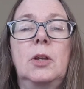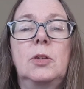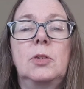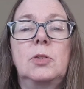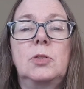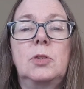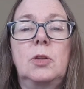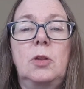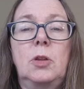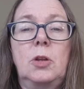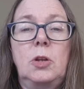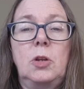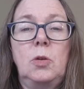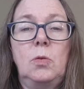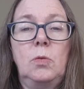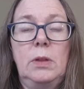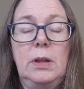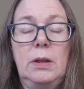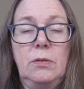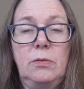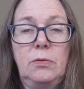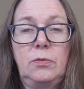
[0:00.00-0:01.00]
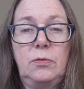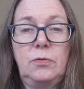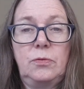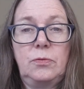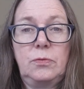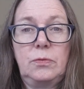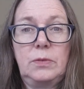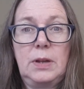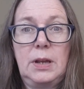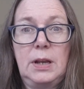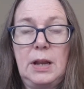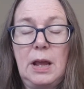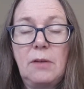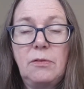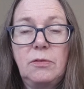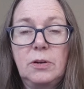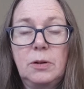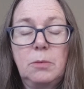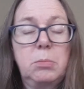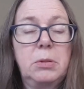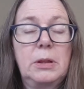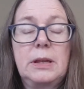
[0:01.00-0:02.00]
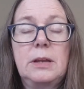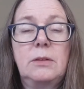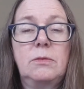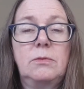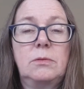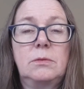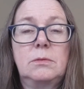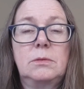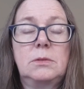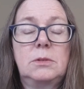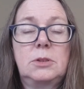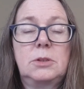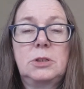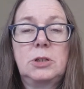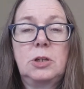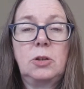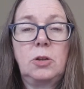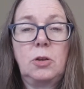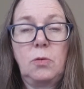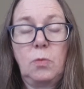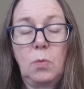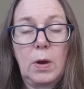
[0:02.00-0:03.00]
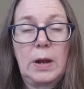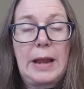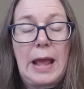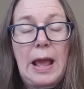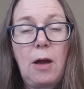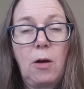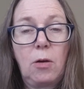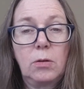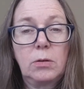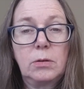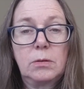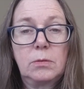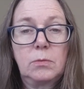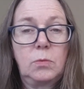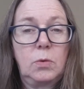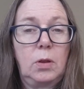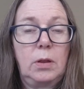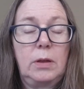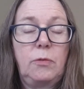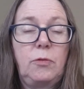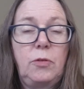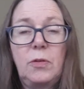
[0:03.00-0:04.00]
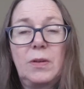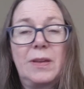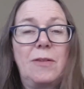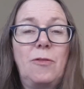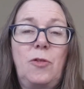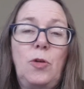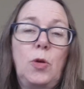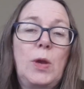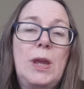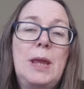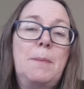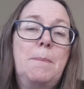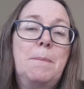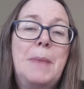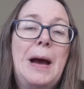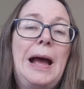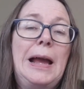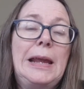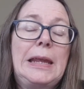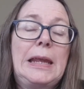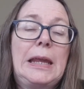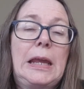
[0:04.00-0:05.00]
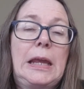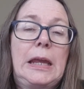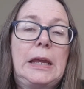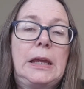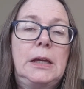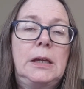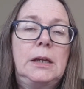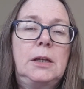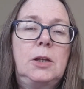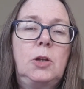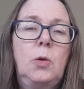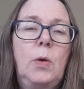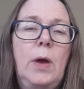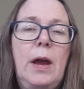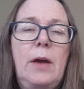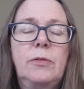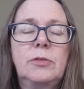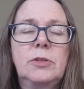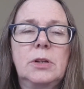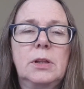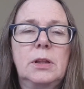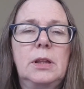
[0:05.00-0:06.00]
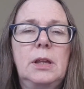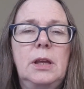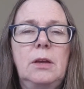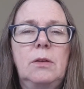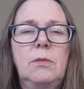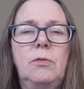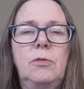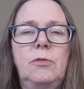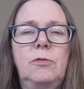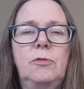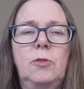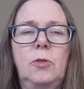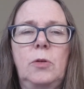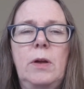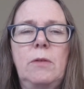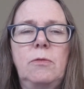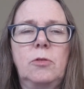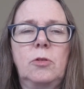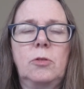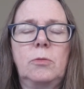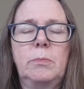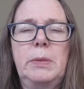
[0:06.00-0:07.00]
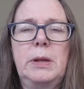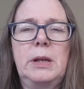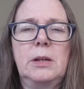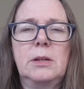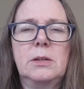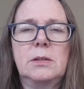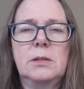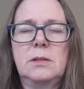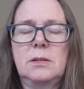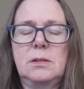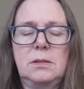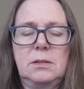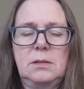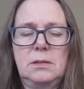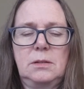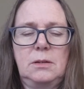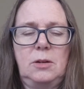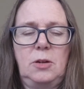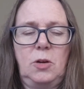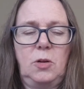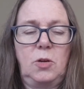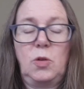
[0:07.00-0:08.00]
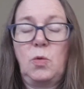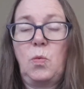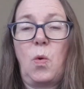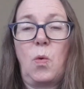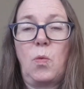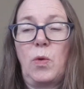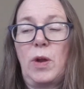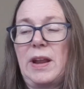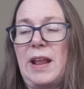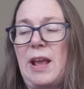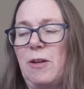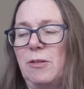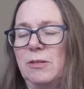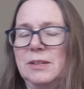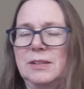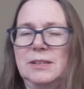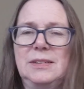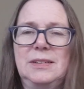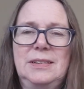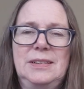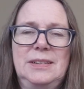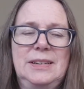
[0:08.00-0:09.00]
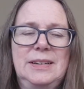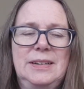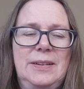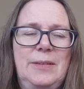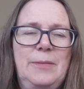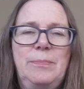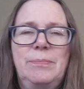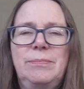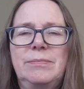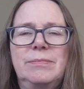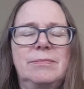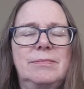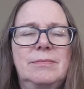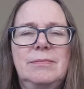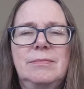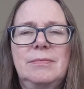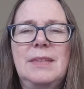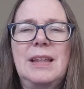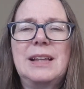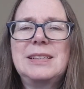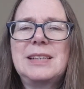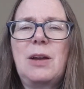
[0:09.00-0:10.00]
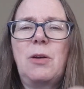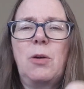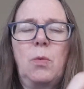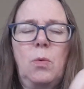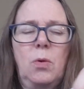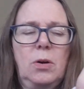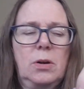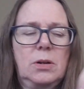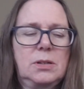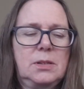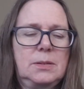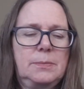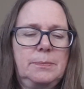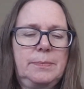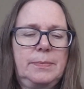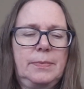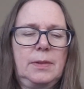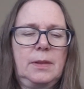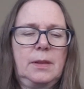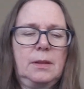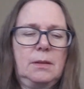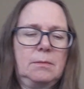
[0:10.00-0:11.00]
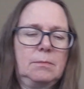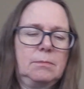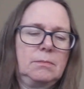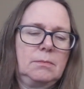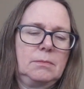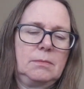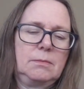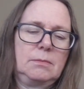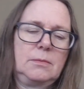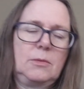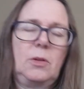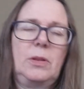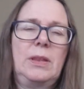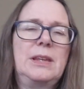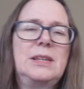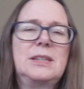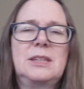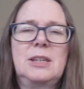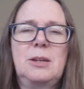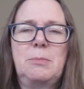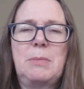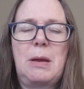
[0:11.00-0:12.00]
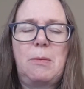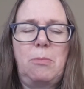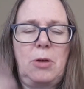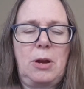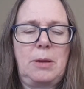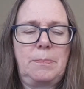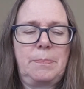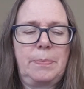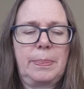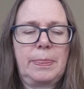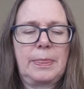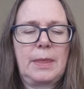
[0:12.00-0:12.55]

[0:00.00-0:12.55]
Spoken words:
so that you live inevitably till you run out. Well, if you keep buying, you have to live forever because you won't run out. That's how it works, at least in my brain.